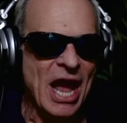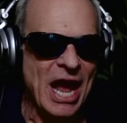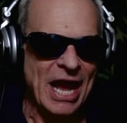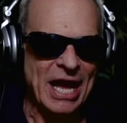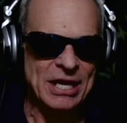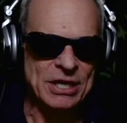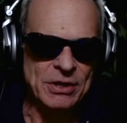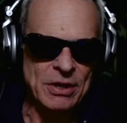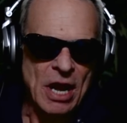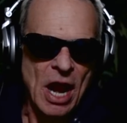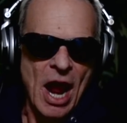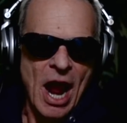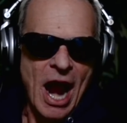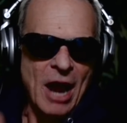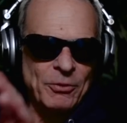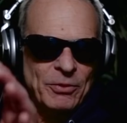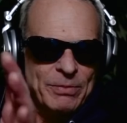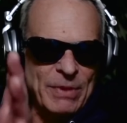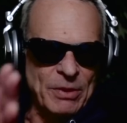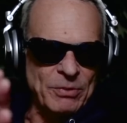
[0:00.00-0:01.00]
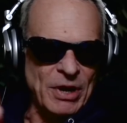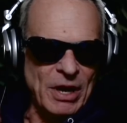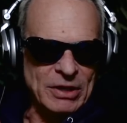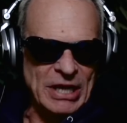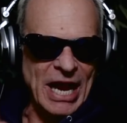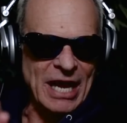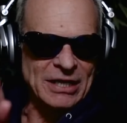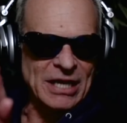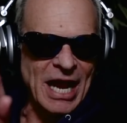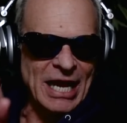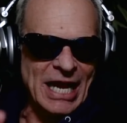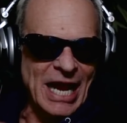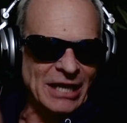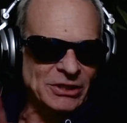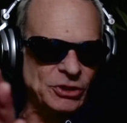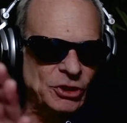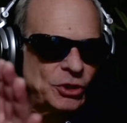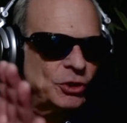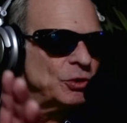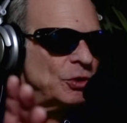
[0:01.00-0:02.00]
And I remember I
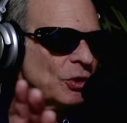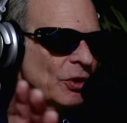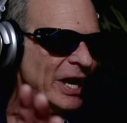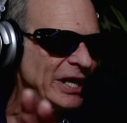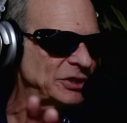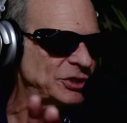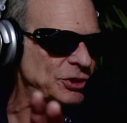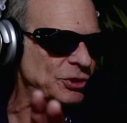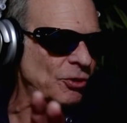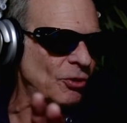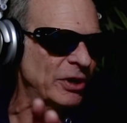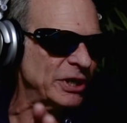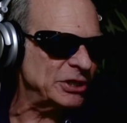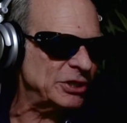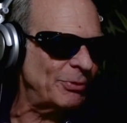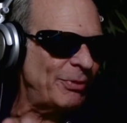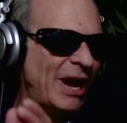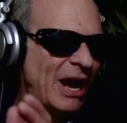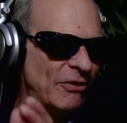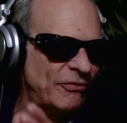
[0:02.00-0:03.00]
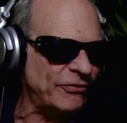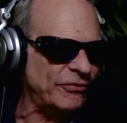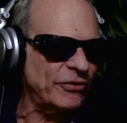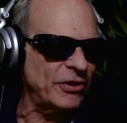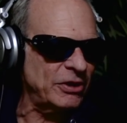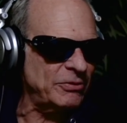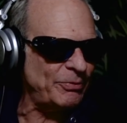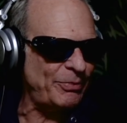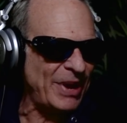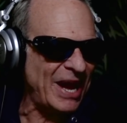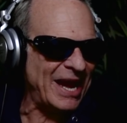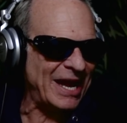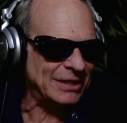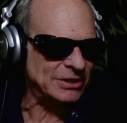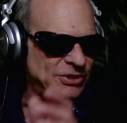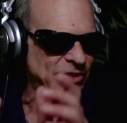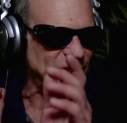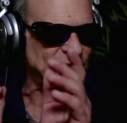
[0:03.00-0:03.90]
got two great stories about front pegs.